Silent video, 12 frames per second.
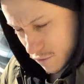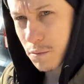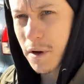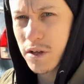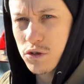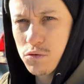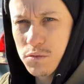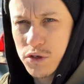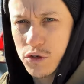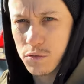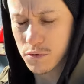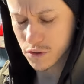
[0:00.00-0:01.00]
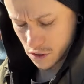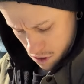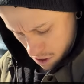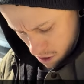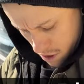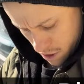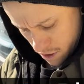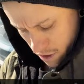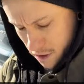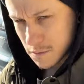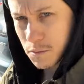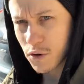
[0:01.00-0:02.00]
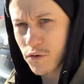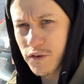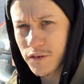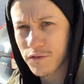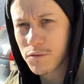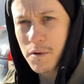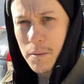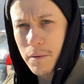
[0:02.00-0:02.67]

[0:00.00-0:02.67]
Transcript: for my Lume Cubes. It's perfect for my